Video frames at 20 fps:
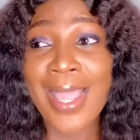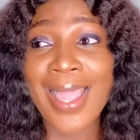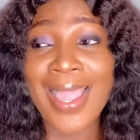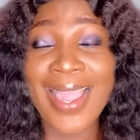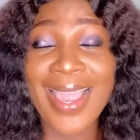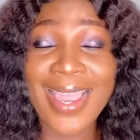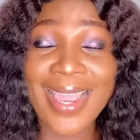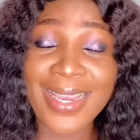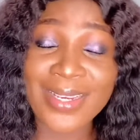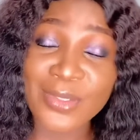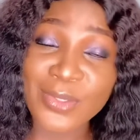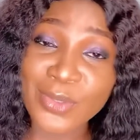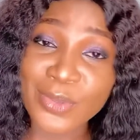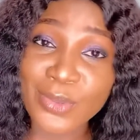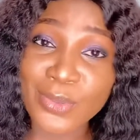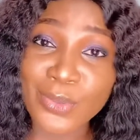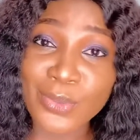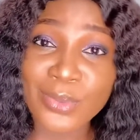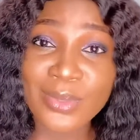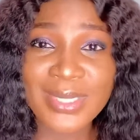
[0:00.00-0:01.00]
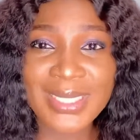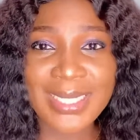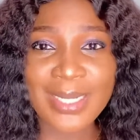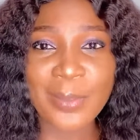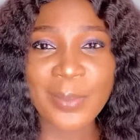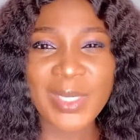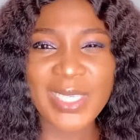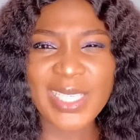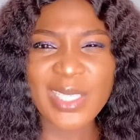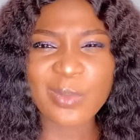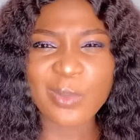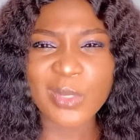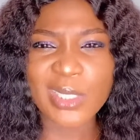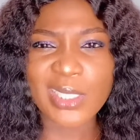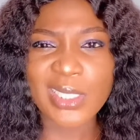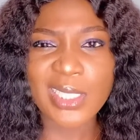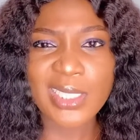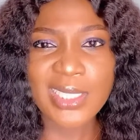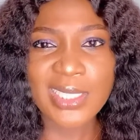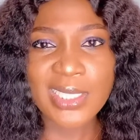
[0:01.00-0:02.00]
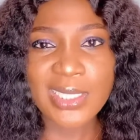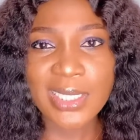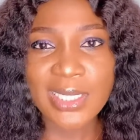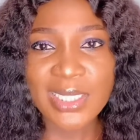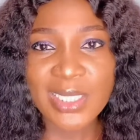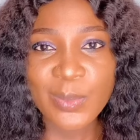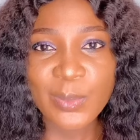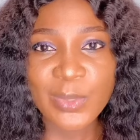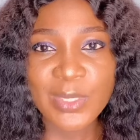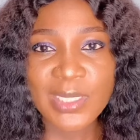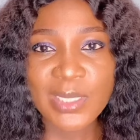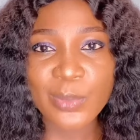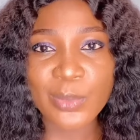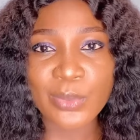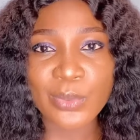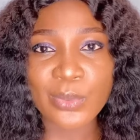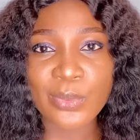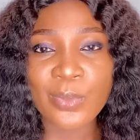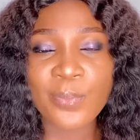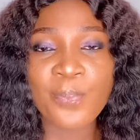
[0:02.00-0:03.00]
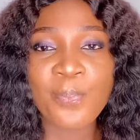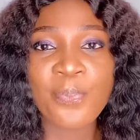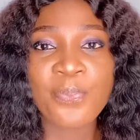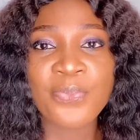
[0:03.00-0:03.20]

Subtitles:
and start making money as soon as possible